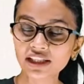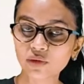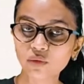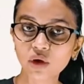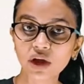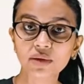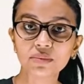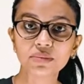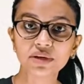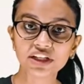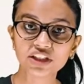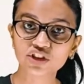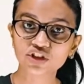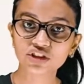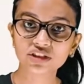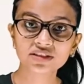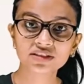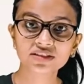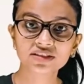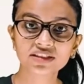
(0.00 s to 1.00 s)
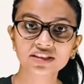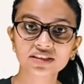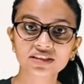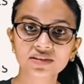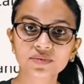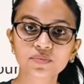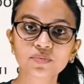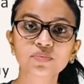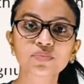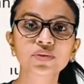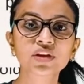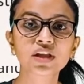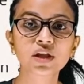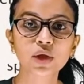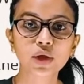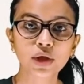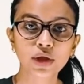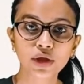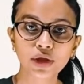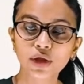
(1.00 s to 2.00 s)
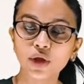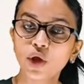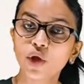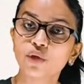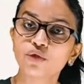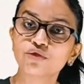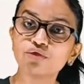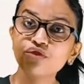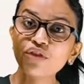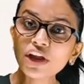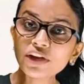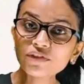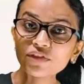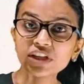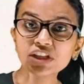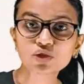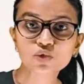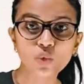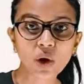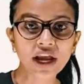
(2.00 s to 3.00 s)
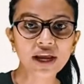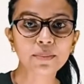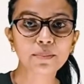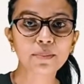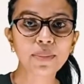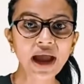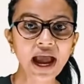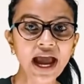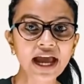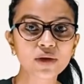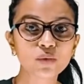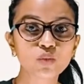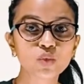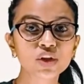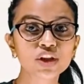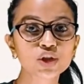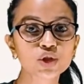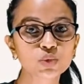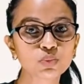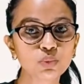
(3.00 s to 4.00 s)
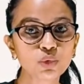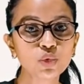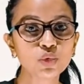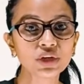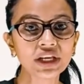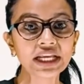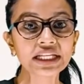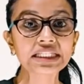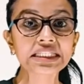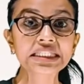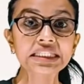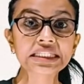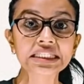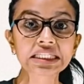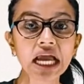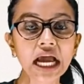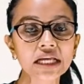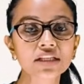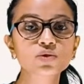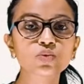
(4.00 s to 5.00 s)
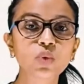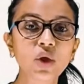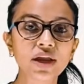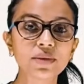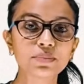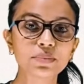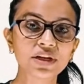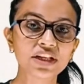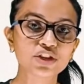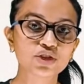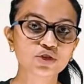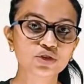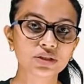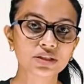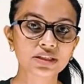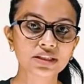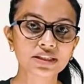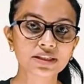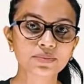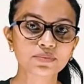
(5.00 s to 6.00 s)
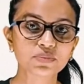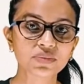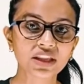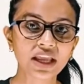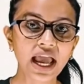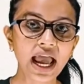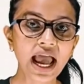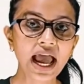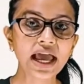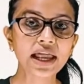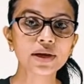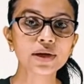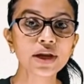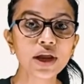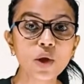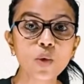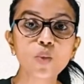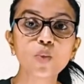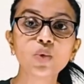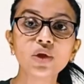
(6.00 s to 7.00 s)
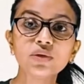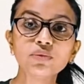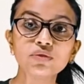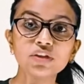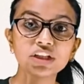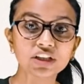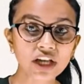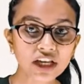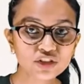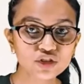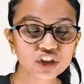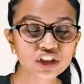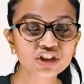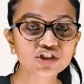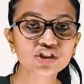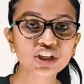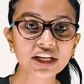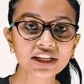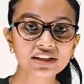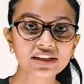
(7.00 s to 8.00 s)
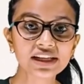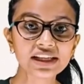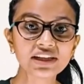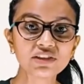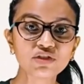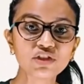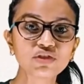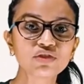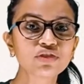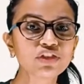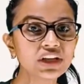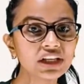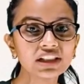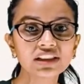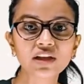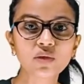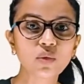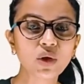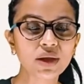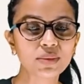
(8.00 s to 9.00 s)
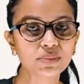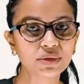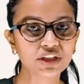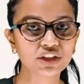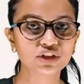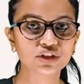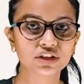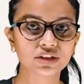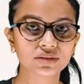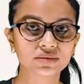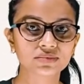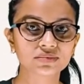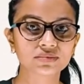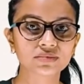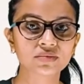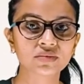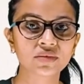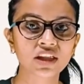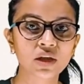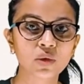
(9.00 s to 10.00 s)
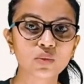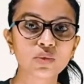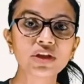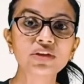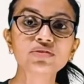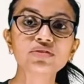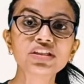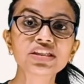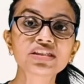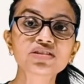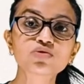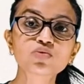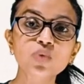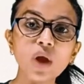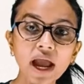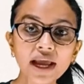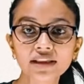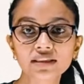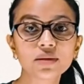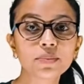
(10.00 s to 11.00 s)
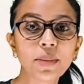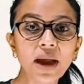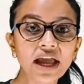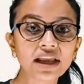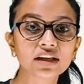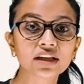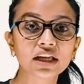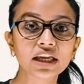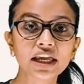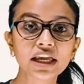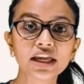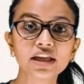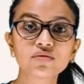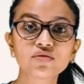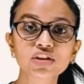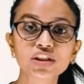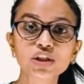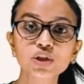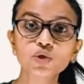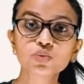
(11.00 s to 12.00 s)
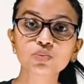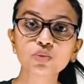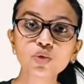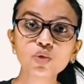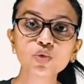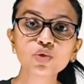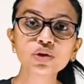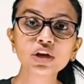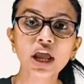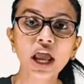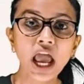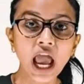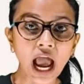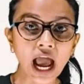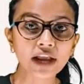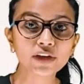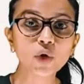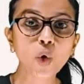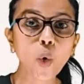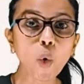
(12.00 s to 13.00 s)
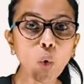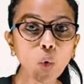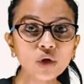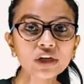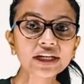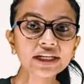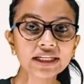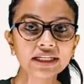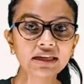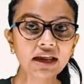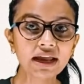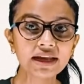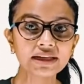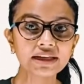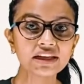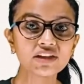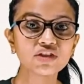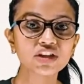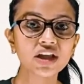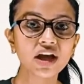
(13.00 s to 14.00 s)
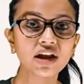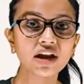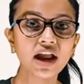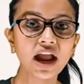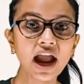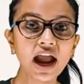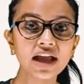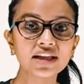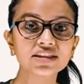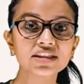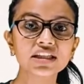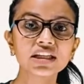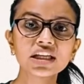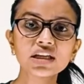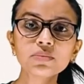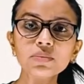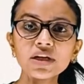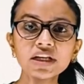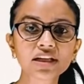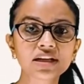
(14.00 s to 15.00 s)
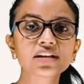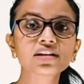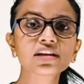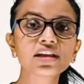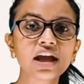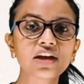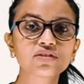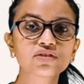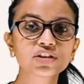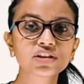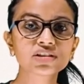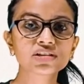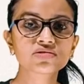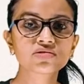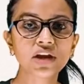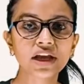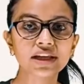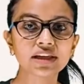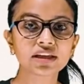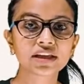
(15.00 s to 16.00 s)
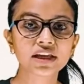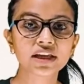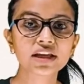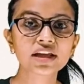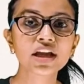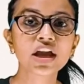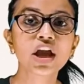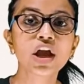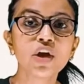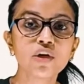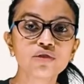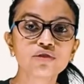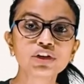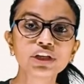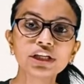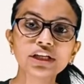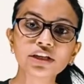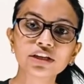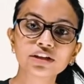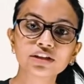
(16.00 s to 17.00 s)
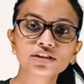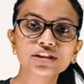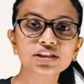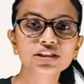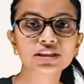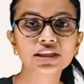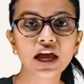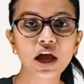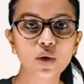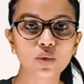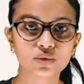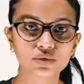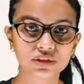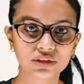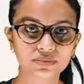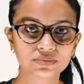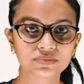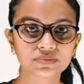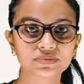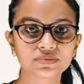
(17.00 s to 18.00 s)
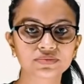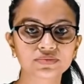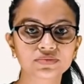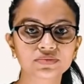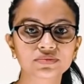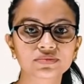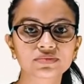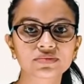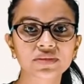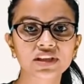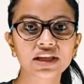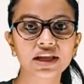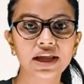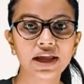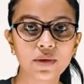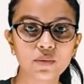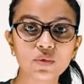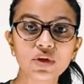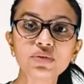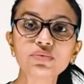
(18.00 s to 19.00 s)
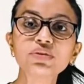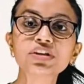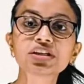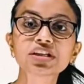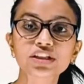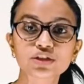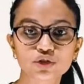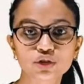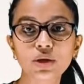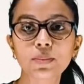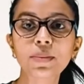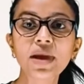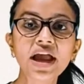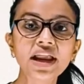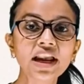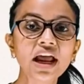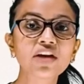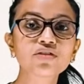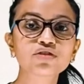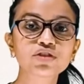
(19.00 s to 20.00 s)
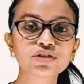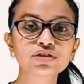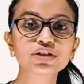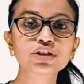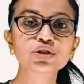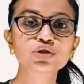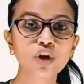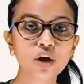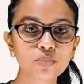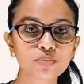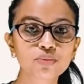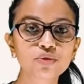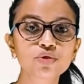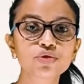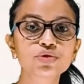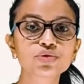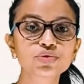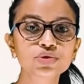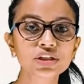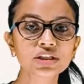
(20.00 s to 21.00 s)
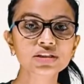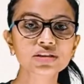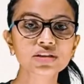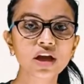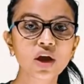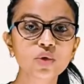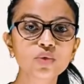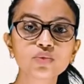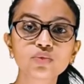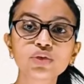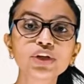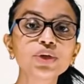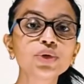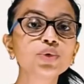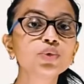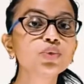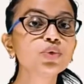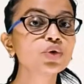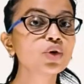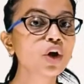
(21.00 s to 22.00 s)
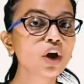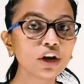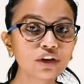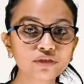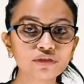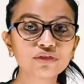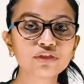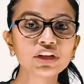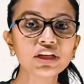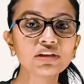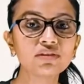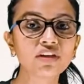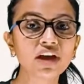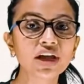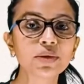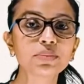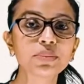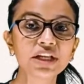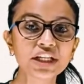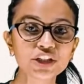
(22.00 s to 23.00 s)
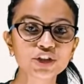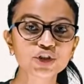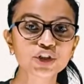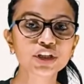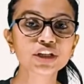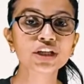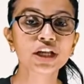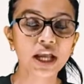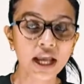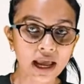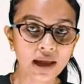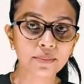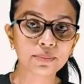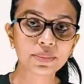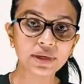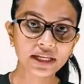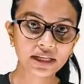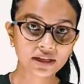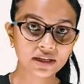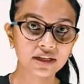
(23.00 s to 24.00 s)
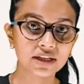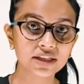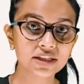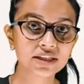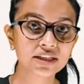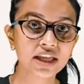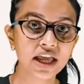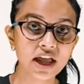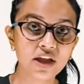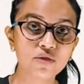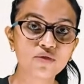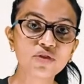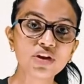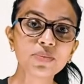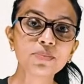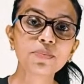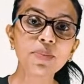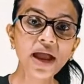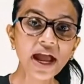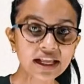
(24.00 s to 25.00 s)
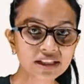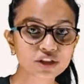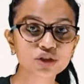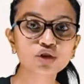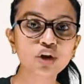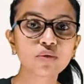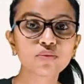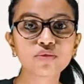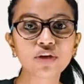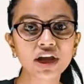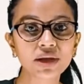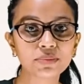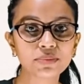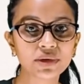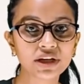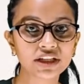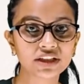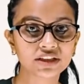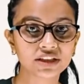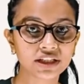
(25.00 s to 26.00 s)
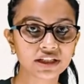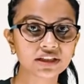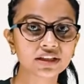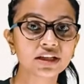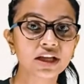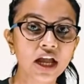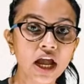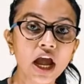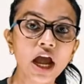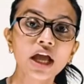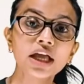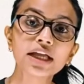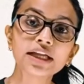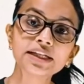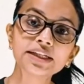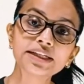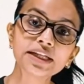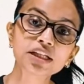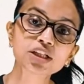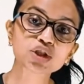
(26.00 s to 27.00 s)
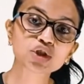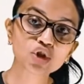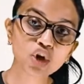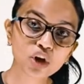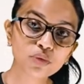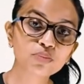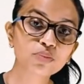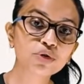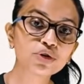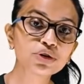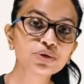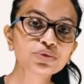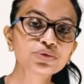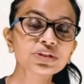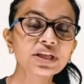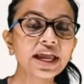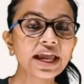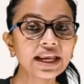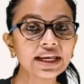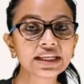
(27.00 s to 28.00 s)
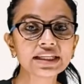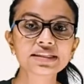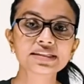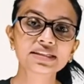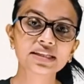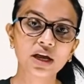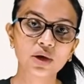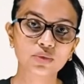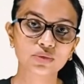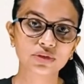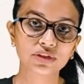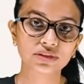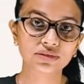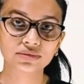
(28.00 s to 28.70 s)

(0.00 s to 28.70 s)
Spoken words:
the vibration? When we strike pan with a spoon, it starts vibrations. And when we touch it gently, we feel the vibration. When we strike the pan again with the spoon and hold it tightly with our hands immediately after striking, we hear the sound. When we touch the pan after it stops producing sound, we do not feel vibration because when pan stops vibrating, it does not produce any sound.